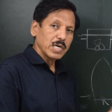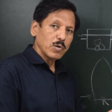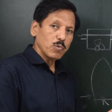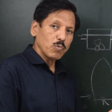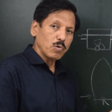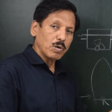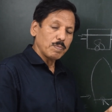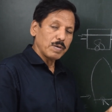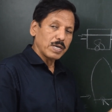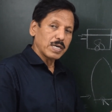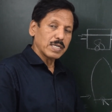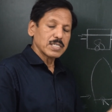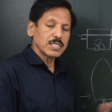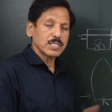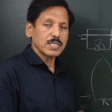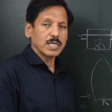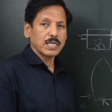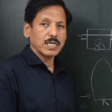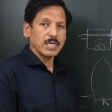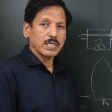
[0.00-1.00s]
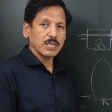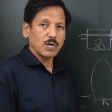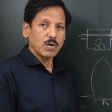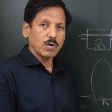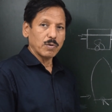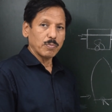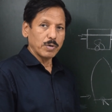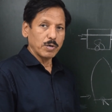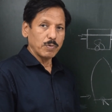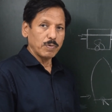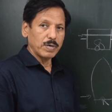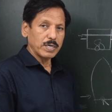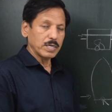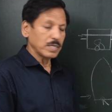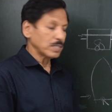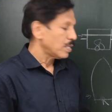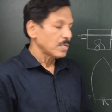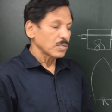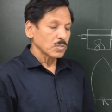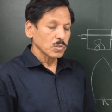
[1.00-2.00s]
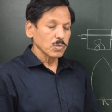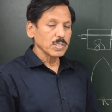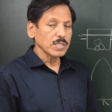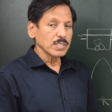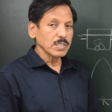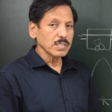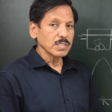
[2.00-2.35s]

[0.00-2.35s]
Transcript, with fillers: will be restricted or prevented. So this